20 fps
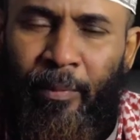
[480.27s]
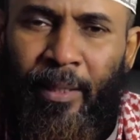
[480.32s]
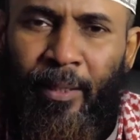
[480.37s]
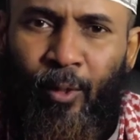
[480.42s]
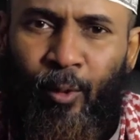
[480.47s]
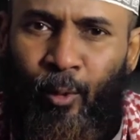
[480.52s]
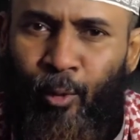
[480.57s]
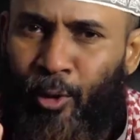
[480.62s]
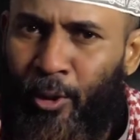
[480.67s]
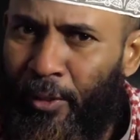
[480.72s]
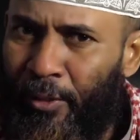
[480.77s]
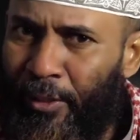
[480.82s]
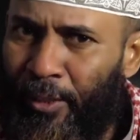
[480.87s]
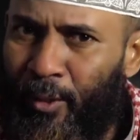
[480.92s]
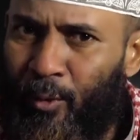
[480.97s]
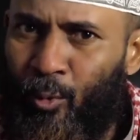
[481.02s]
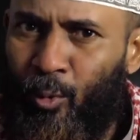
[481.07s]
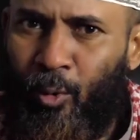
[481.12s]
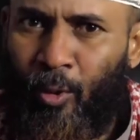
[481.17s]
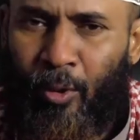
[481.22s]
my daughter,
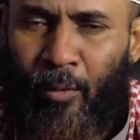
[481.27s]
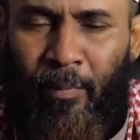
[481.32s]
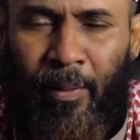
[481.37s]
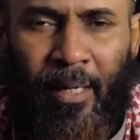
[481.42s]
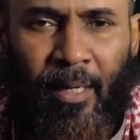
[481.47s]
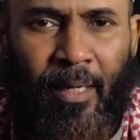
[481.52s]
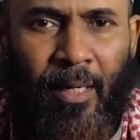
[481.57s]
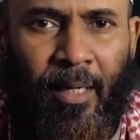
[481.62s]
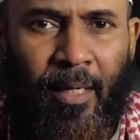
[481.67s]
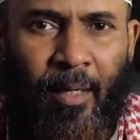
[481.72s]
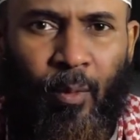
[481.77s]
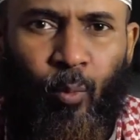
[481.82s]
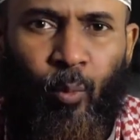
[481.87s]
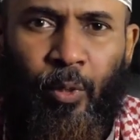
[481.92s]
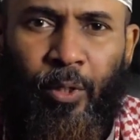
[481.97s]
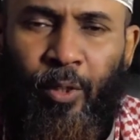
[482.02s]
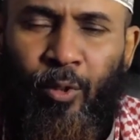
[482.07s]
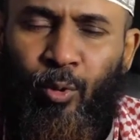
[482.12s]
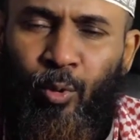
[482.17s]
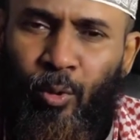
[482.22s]
read Surah Al-Baqarah, and I will
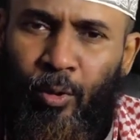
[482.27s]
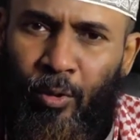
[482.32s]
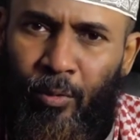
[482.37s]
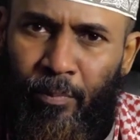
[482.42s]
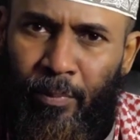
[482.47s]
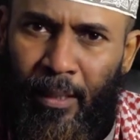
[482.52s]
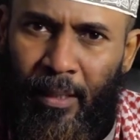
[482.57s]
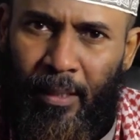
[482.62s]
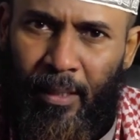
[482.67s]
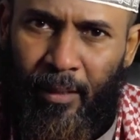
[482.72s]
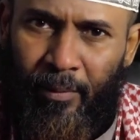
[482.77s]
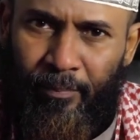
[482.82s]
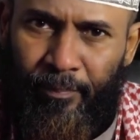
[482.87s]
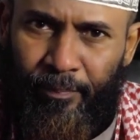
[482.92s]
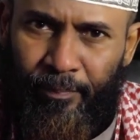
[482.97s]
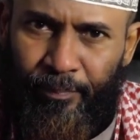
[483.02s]
read Surah Al-Baqarah.